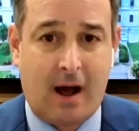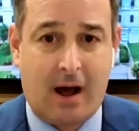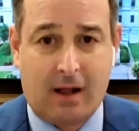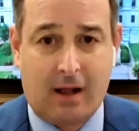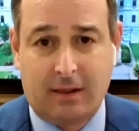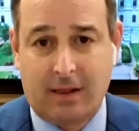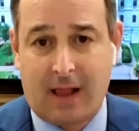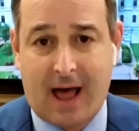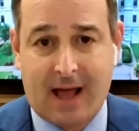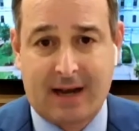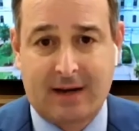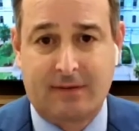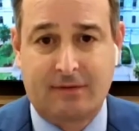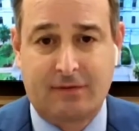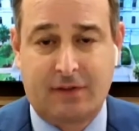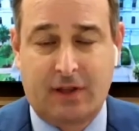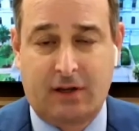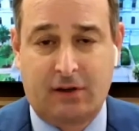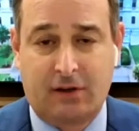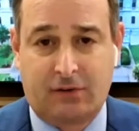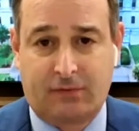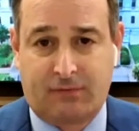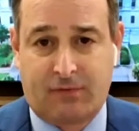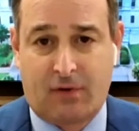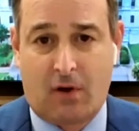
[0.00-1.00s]
a lot of
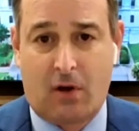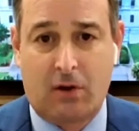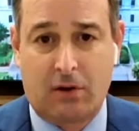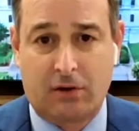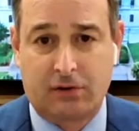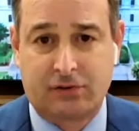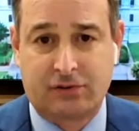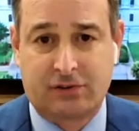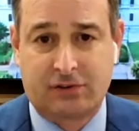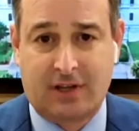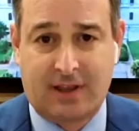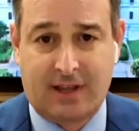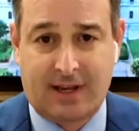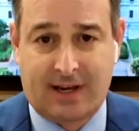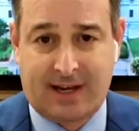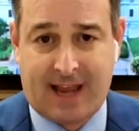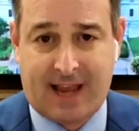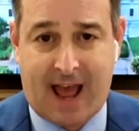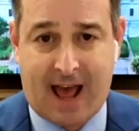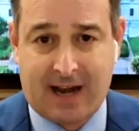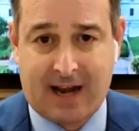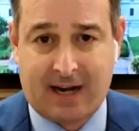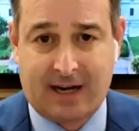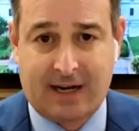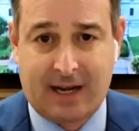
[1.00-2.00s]
this falls to the
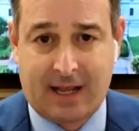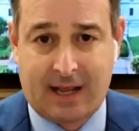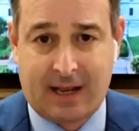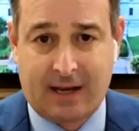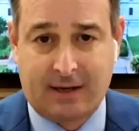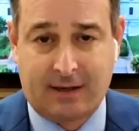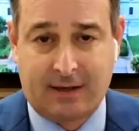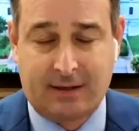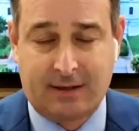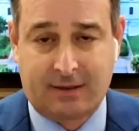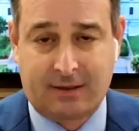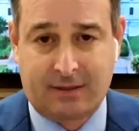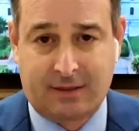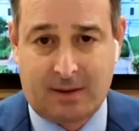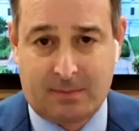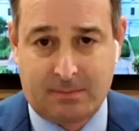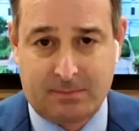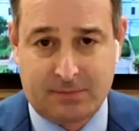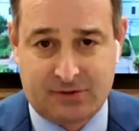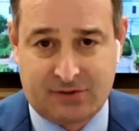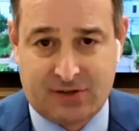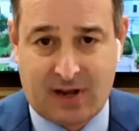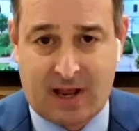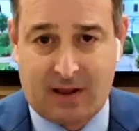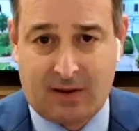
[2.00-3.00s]
candidate
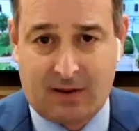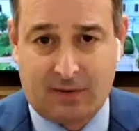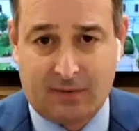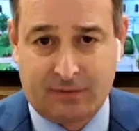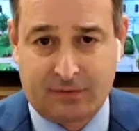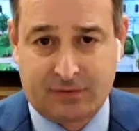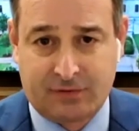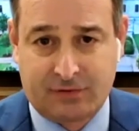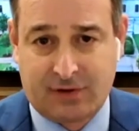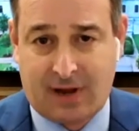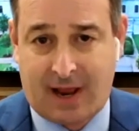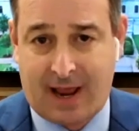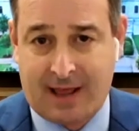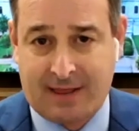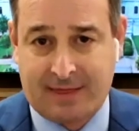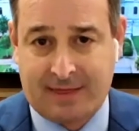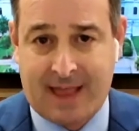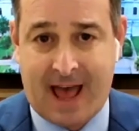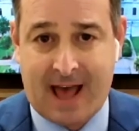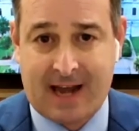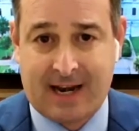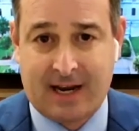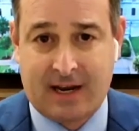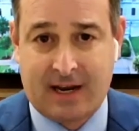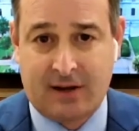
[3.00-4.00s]
themselves. And
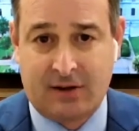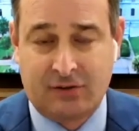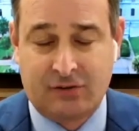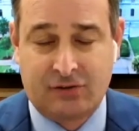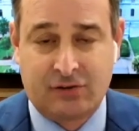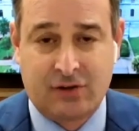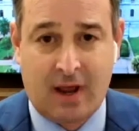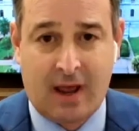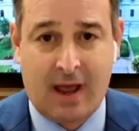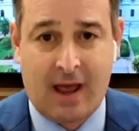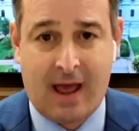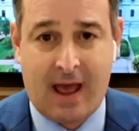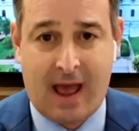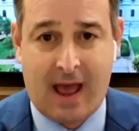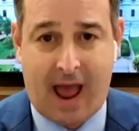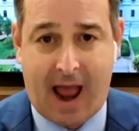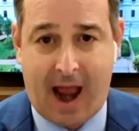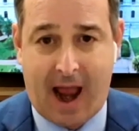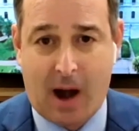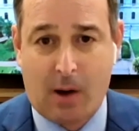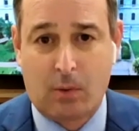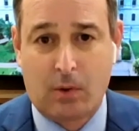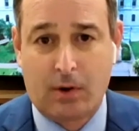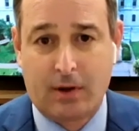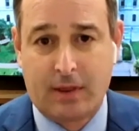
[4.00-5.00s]
that is,
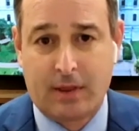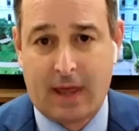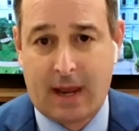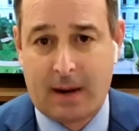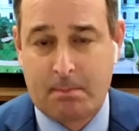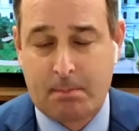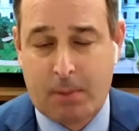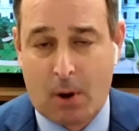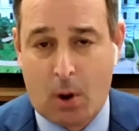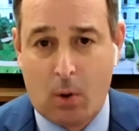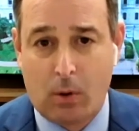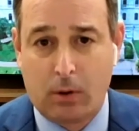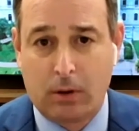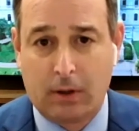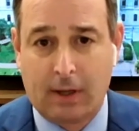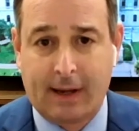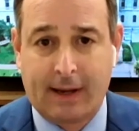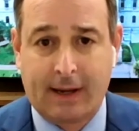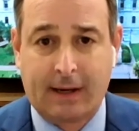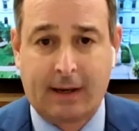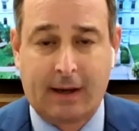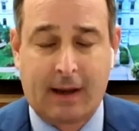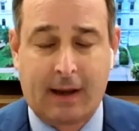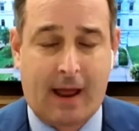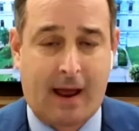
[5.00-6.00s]
how are they
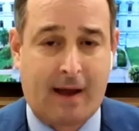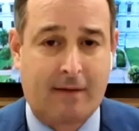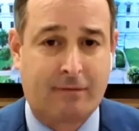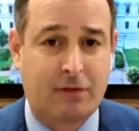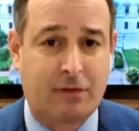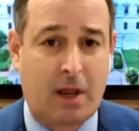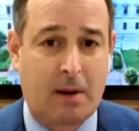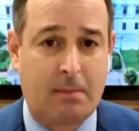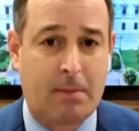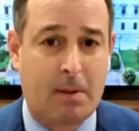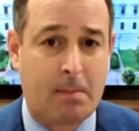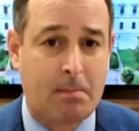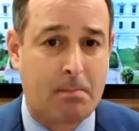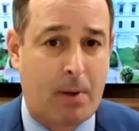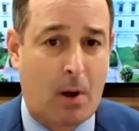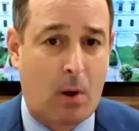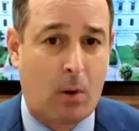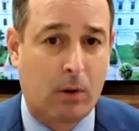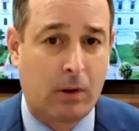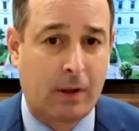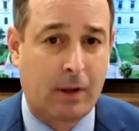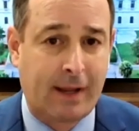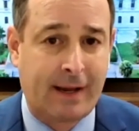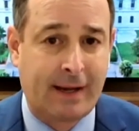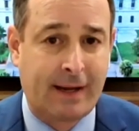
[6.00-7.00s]
polling? Have they been
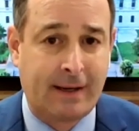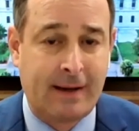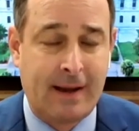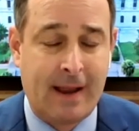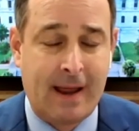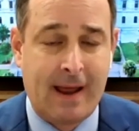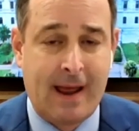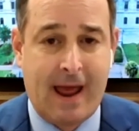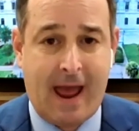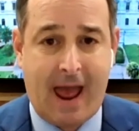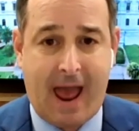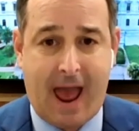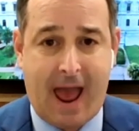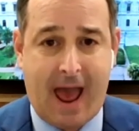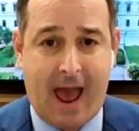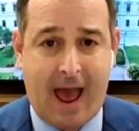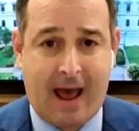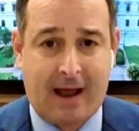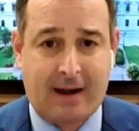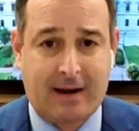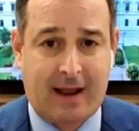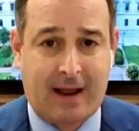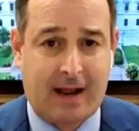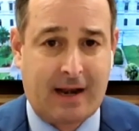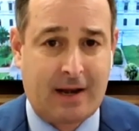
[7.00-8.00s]
polling
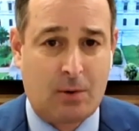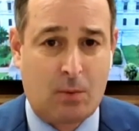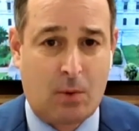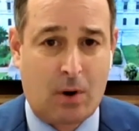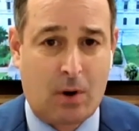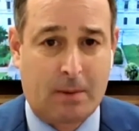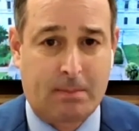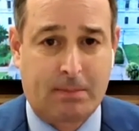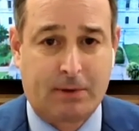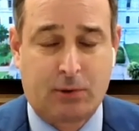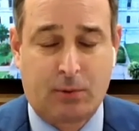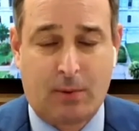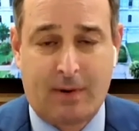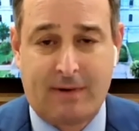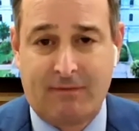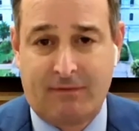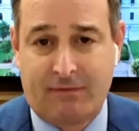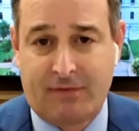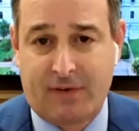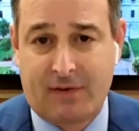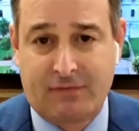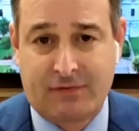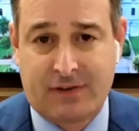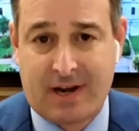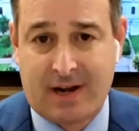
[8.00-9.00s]
at anywhere between
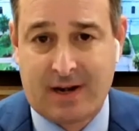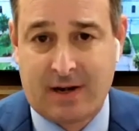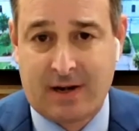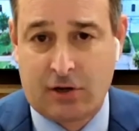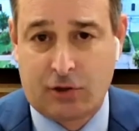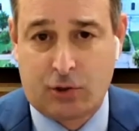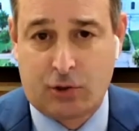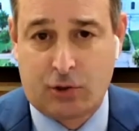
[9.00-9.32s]
15